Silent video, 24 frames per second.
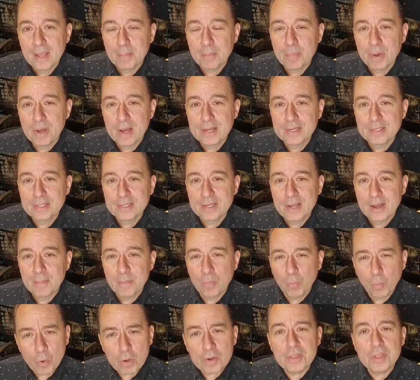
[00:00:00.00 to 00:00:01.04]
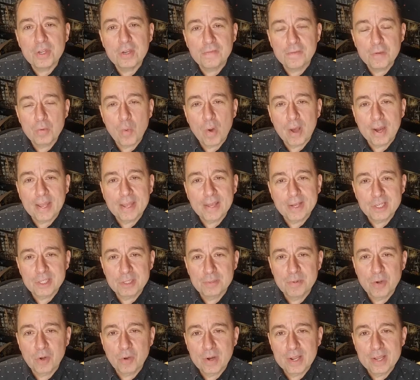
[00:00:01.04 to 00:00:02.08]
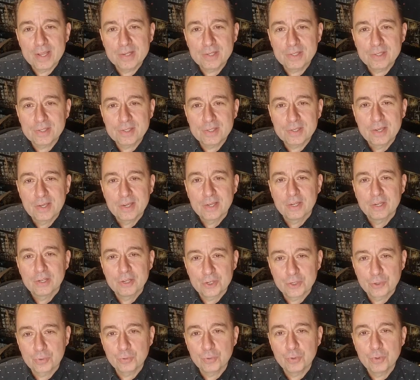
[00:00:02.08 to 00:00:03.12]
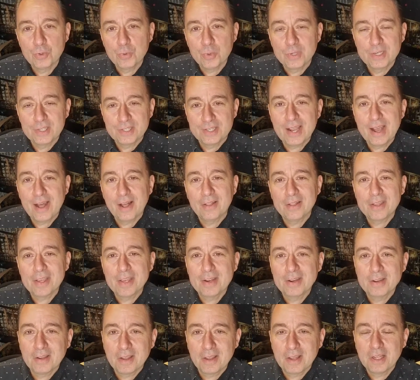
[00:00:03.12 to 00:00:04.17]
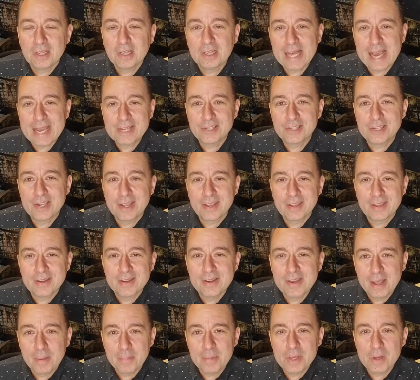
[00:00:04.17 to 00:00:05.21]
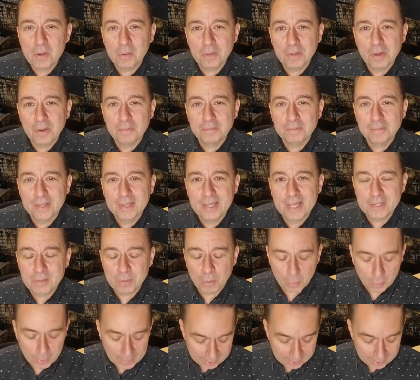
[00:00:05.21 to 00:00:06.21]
but worth it if you want to experience true Italian classic Nebbiolo. And that's what we're